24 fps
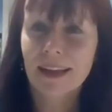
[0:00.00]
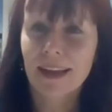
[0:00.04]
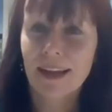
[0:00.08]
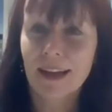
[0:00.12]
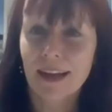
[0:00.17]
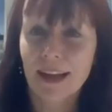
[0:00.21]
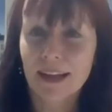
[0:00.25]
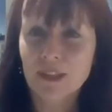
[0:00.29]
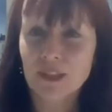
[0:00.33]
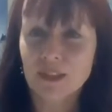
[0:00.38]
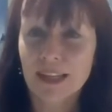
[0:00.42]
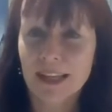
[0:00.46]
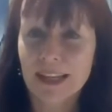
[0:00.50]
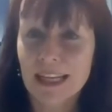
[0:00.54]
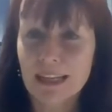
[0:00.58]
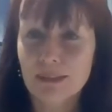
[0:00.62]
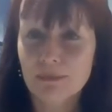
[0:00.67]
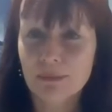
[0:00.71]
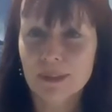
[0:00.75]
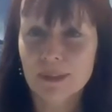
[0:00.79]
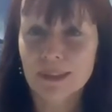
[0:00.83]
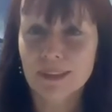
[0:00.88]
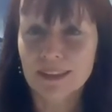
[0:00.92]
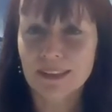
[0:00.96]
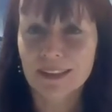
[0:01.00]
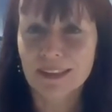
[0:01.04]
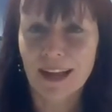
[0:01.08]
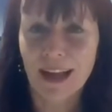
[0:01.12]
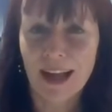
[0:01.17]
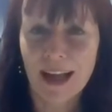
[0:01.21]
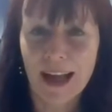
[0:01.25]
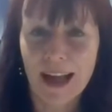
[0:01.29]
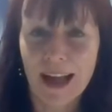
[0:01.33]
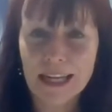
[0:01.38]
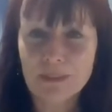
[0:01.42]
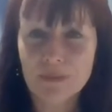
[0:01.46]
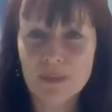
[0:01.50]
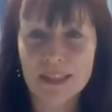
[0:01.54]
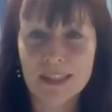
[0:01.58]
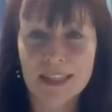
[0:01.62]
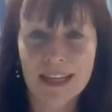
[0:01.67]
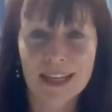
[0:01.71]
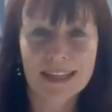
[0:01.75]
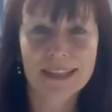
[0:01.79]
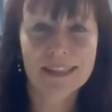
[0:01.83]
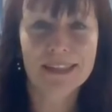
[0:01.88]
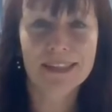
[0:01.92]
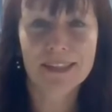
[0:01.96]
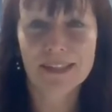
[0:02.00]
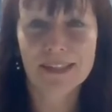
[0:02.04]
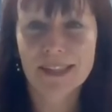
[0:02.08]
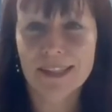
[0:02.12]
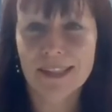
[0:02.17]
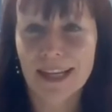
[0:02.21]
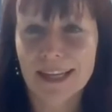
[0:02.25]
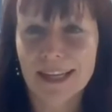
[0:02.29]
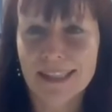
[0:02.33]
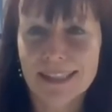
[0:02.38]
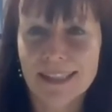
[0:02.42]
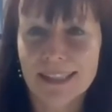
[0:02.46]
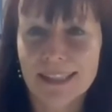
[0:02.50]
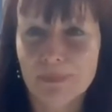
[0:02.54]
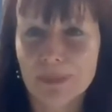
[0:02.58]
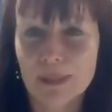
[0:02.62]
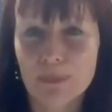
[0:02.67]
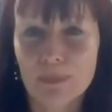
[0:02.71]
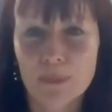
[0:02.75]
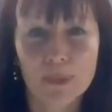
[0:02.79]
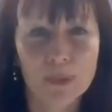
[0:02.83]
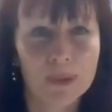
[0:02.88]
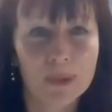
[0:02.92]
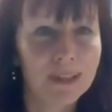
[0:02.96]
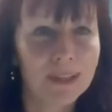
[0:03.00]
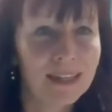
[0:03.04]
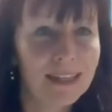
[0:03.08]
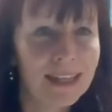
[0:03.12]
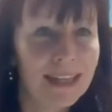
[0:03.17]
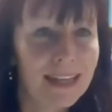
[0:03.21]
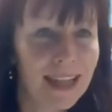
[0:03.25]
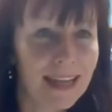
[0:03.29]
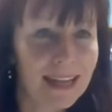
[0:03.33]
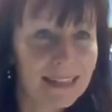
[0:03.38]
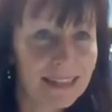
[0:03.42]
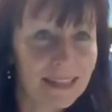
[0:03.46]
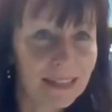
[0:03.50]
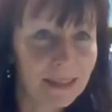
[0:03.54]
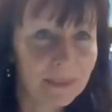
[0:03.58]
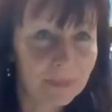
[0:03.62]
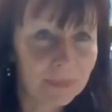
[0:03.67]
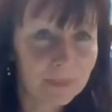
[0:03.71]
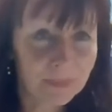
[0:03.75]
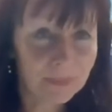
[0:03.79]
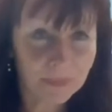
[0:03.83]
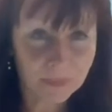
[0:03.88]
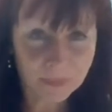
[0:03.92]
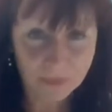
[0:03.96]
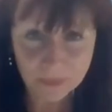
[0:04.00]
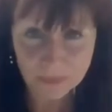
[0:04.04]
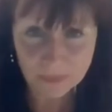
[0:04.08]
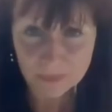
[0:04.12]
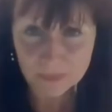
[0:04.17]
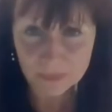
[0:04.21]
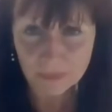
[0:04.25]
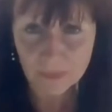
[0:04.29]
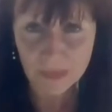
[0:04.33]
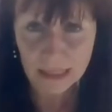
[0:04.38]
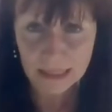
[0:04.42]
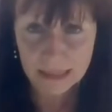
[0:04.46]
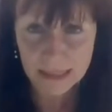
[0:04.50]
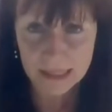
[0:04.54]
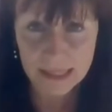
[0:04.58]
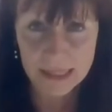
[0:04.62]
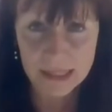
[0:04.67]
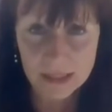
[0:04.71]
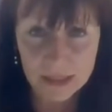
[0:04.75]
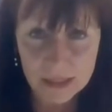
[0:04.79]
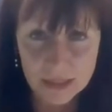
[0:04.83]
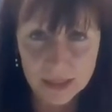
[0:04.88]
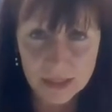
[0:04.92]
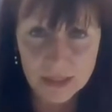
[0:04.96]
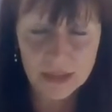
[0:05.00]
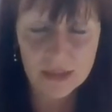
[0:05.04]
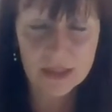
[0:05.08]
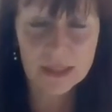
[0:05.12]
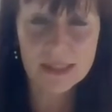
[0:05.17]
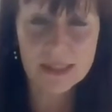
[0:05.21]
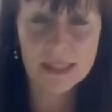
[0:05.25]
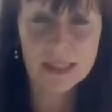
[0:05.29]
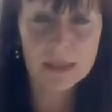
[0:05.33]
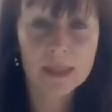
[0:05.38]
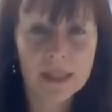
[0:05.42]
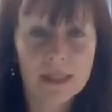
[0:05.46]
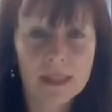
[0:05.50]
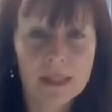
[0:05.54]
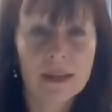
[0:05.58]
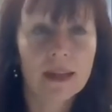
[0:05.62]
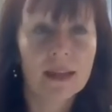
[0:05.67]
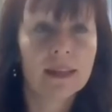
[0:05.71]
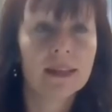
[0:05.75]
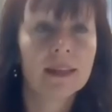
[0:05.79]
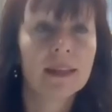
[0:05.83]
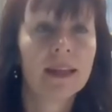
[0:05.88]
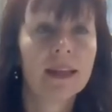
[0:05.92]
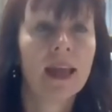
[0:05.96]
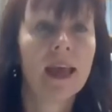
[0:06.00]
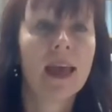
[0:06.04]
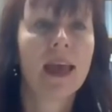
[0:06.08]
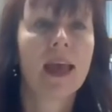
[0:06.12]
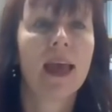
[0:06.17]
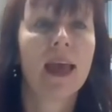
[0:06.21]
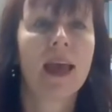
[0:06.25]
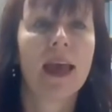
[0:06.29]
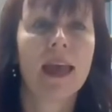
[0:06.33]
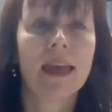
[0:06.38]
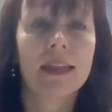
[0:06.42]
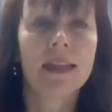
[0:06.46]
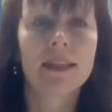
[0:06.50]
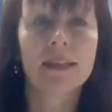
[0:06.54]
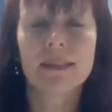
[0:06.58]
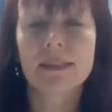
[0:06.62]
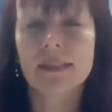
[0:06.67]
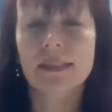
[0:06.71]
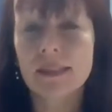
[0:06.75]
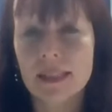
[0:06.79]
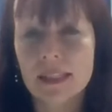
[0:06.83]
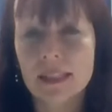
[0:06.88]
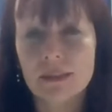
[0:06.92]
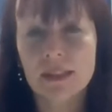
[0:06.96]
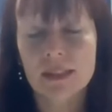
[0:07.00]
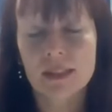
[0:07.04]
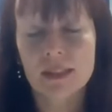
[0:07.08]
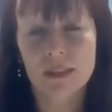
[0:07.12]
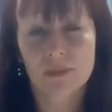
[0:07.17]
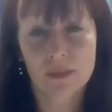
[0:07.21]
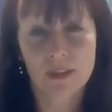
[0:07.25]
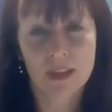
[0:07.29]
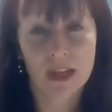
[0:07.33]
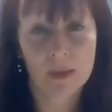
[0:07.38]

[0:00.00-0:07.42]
Antonella will advertise the society a bit more later. This is the third seminar in a series of